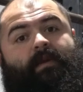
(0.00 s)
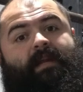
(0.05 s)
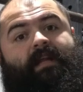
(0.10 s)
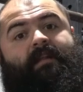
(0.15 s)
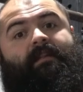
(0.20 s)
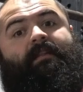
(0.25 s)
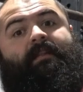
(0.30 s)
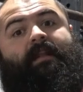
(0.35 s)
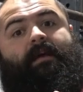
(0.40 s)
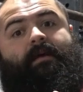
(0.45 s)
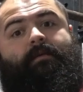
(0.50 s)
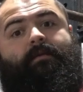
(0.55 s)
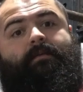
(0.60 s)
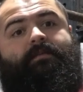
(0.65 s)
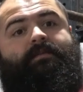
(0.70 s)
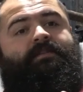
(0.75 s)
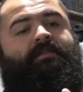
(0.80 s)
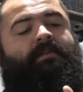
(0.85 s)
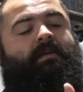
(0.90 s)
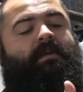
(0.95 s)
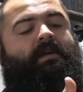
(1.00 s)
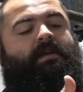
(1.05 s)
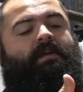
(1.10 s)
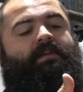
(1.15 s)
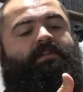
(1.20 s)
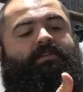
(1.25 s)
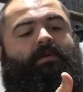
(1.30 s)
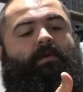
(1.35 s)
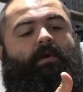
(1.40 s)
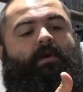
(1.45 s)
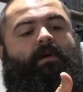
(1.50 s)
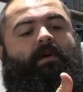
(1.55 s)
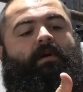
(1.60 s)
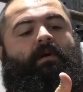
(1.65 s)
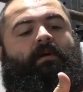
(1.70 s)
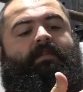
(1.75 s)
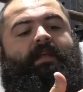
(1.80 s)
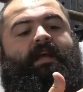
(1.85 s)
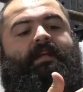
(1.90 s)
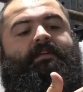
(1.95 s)
when it loads. So
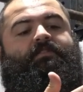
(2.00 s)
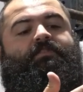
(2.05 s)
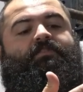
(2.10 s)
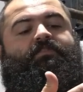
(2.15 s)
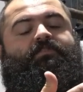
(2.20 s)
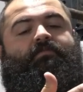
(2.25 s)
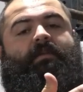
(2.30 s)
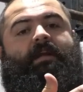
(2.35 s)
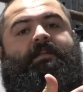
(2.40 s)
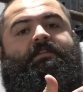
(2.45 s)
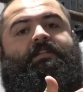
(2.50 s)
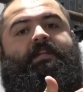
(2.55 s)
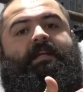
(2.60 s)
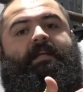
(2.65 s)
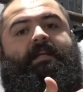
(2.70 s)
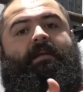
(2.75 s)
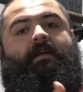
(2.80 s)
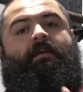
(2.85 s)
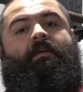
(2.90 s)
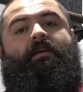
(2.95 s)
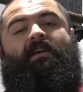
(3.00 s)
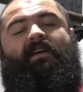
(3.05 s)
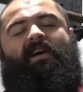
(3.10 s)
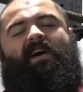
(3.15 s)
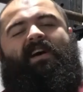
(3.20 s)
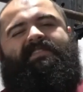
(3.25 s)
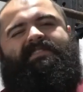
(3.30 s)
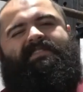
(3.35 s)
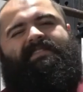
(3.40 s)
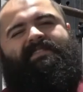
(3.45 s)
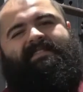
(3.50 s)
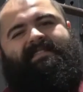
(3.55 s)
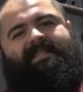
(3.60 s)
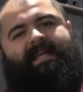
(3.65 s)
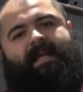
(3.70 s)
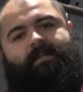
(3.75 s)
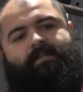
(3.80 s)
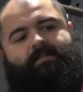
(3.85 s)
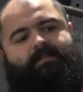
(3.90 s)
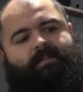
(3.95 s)
all that stretching causes
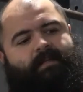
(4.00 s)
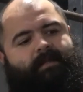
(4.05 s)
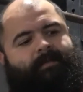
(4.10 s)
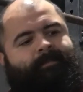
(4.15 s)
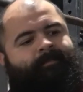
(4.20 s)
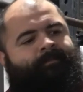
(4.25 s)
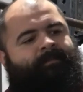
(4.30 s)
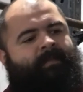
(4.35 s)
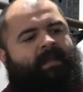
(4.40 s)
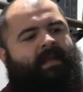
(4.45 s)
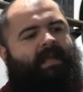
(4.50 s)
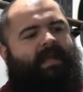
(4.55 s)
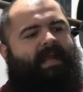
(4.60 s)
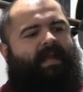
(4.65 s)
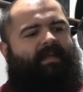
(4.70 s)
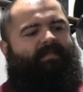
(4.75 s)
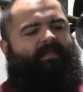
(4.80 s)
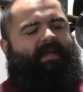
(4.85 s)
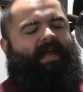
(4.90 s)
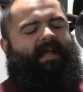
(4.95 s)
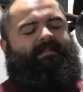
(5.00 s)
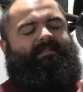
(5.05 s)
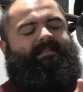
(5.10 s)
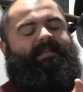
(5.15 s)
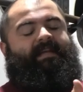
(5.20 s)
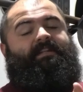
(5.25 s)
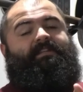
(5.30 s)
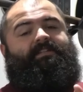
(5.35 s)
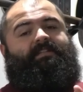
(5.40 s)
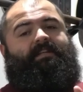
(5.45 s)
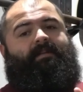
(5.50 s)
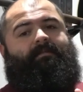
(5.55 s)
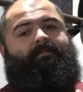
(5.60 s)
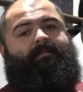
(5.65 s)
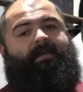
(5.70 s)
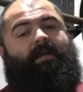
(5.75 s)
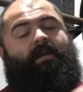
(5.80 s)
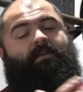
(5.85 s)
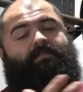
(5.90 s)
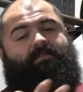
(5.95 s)
tension. And that tension,
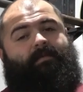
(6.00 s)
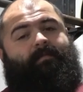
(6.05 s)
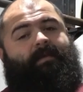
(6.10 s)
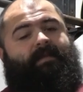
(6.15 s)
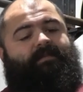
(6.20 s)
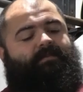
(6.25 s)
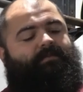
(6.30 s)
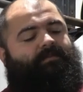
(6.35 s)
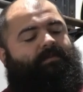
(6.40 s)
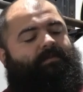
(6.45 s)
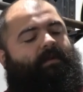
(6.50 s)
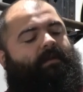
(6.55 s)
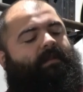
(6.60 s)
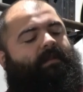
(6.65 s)
because our muscles are